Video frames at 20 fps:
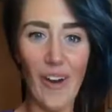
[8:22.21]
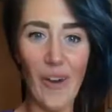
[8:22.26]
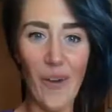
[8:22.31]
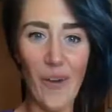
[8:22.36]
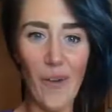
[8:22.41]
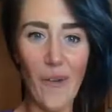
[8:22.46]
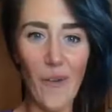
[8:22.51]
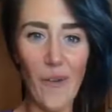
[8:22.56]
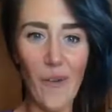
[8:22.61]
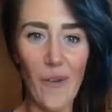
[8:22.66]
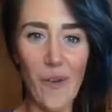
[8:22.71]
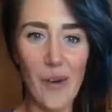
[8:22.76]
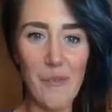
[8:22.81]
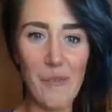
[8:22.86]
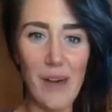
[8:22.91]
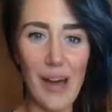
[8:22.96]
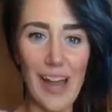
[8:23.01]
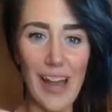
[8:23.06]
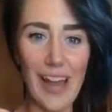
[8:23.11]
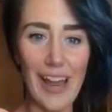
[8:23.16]
Oh
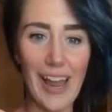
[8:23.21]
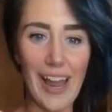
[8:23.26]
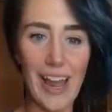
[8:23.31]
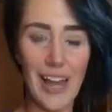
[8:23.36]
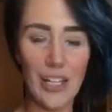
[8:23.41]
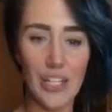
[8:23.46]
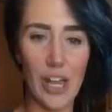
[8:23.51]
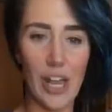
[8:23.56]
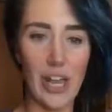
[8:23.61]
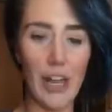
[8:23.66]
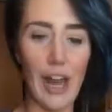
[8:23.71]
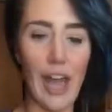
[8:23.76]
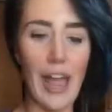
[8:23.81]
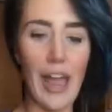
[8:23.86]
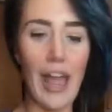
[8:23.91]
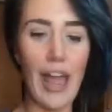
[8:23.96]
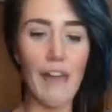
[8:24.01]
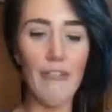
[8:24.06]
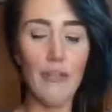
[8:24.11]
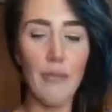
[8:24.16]
my gosh. And
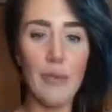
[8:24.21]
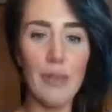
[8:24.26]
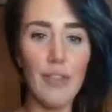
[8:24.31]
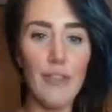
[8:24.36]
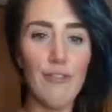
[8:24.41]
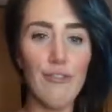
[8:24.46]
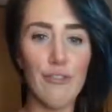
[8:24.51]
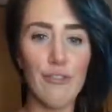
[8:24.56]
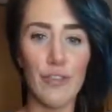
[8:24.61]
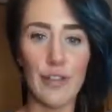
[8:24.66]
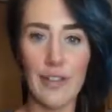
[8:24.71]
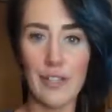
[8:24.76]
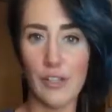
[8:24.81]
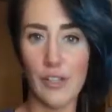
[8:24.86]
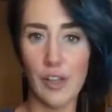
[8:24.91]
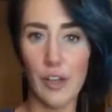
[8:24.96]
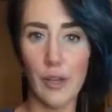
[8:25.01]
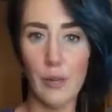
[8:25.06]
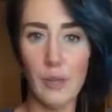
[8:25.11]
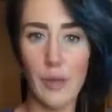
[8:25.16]
I have them in the
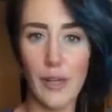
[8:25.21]
freezer